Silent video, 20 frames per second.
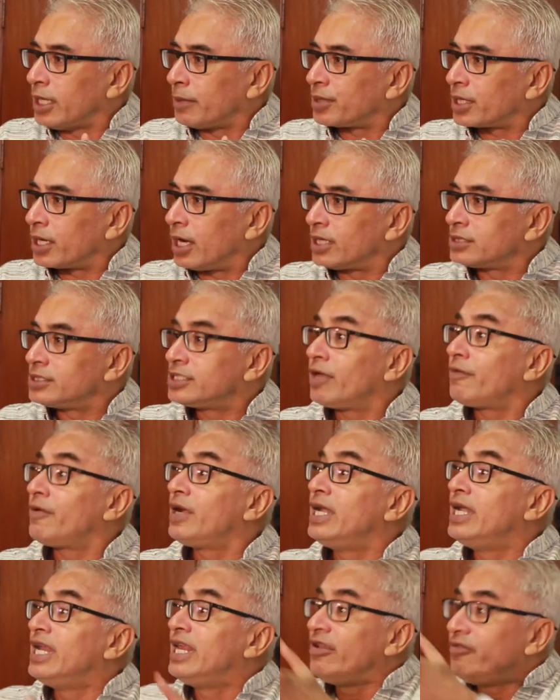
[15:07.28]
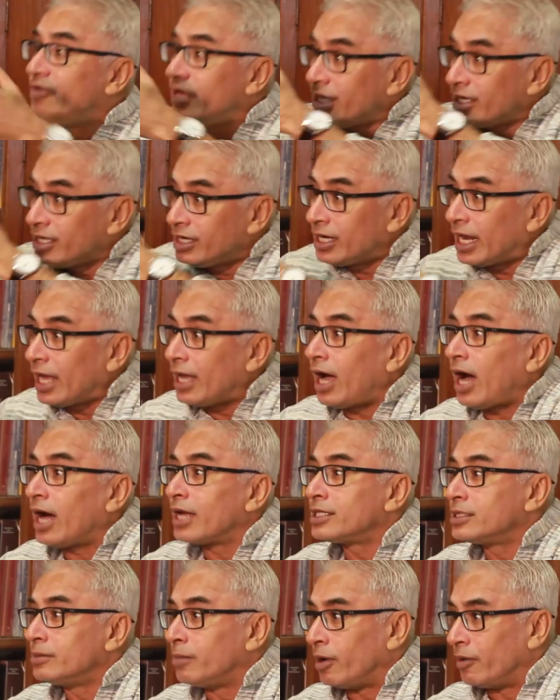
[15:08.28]
uh, uh, Jayaprakash, they were living
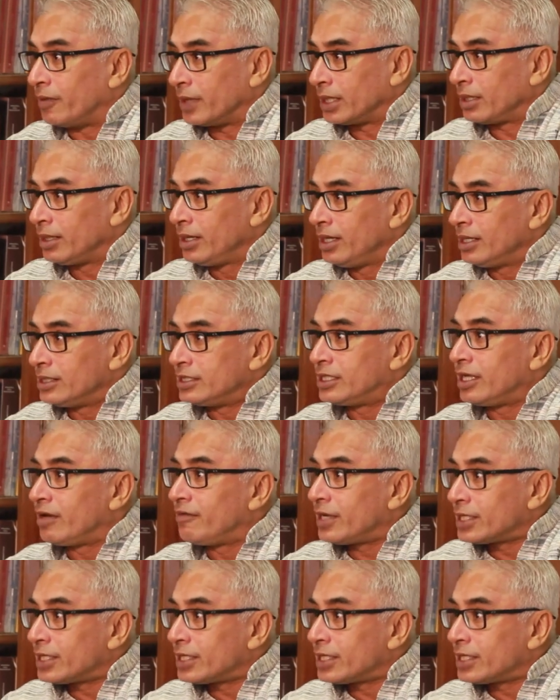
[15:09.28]
in Anand Bhavan.